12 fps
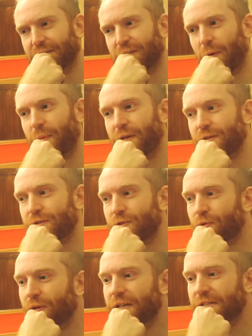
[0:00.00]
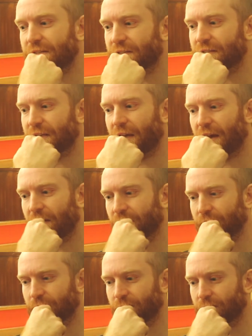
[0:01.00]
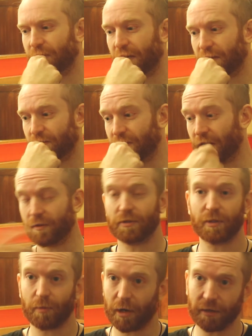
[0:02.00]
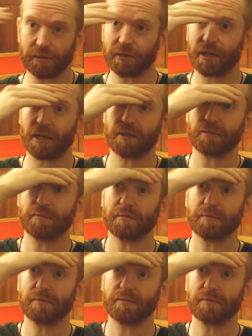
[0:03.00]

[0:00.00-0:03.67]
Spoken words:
So I'd be intrigued to see how that goes down, also what else that